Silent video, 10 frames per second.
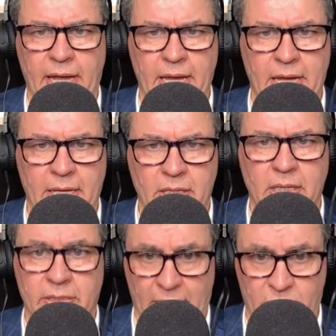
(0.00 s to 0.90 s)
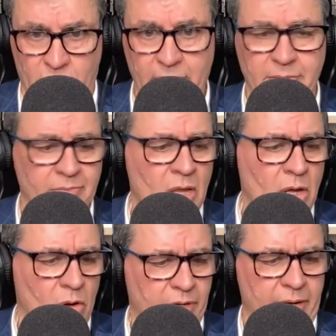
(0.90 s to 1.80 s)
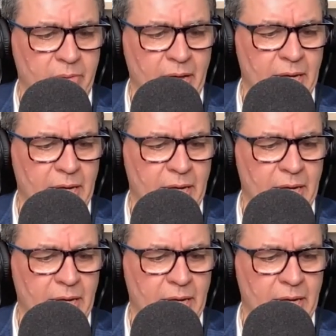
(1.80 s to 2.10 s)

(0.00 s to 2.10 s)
And that correct? Okay.